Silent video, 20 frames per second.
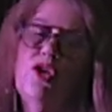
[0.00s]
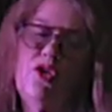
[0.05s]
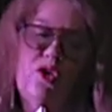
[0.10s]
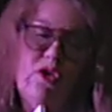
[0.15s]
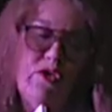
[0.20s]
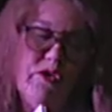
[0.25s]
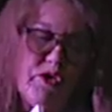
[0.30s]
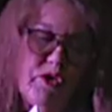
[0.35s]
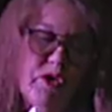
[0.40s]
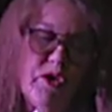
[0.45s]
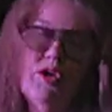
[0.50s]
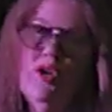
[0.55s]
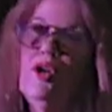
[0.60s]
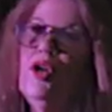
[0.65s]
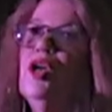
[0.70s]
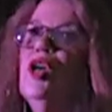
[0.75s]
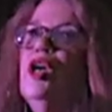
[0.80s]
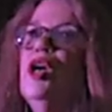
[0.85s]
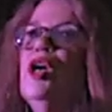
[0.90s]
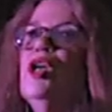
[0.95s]
Corfu,
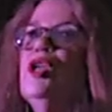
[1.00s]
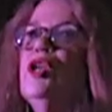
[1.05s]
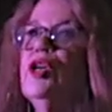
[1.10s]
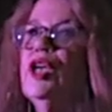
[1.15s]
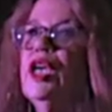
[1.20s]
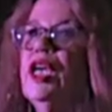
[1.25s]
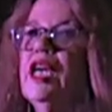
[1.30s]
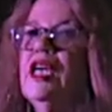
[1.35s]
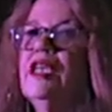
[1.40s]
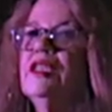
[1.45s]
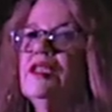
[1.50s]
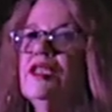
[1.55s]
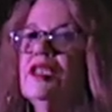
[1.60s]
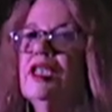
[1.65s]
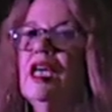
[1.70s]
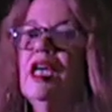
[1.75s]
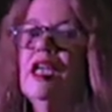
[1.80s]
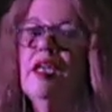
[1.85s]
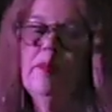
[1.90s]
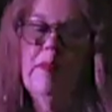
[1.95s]
looking out
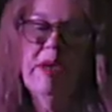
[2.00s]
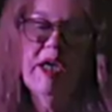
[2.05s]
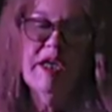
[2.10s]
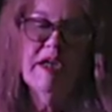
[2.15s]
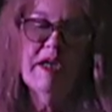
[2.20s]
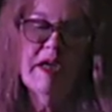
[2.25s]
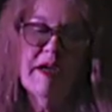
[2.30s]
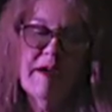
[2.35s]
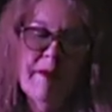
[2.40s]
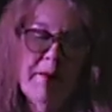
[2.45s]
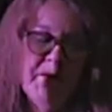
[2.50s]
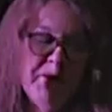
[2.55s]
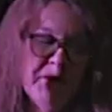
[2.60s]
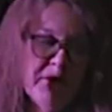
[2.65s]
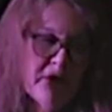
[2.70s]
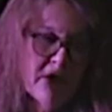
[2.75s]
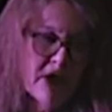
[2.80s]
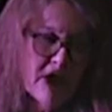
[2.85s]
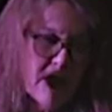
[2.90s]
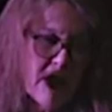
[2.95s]
to Albania.
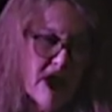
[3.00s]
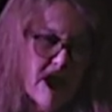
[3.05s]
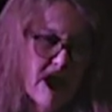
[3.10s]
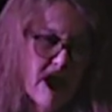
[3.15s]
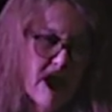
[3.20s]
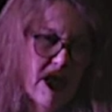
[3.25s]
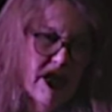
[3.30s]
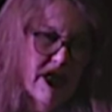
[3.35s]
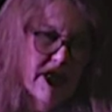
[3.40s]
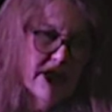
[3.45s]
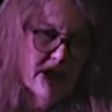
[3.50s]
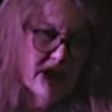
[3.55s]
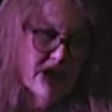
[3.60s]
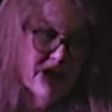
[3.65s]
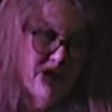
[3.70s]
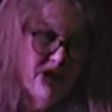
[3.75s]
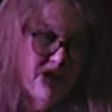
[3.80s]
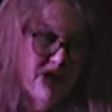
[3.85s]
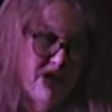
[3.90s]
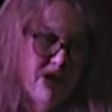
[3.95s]
I'd
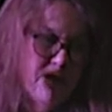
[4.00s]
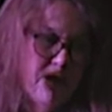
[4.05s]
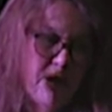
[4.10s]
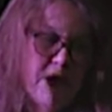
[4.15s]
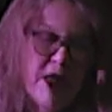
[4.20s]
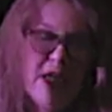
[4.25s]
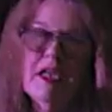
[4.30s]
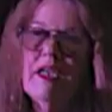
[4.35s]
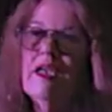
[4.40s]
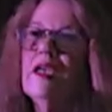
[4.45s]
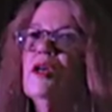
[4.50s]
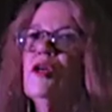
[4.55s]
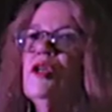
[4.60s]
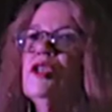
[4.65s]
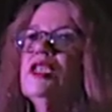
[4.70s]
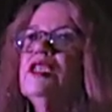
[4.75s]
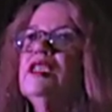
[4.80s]
been on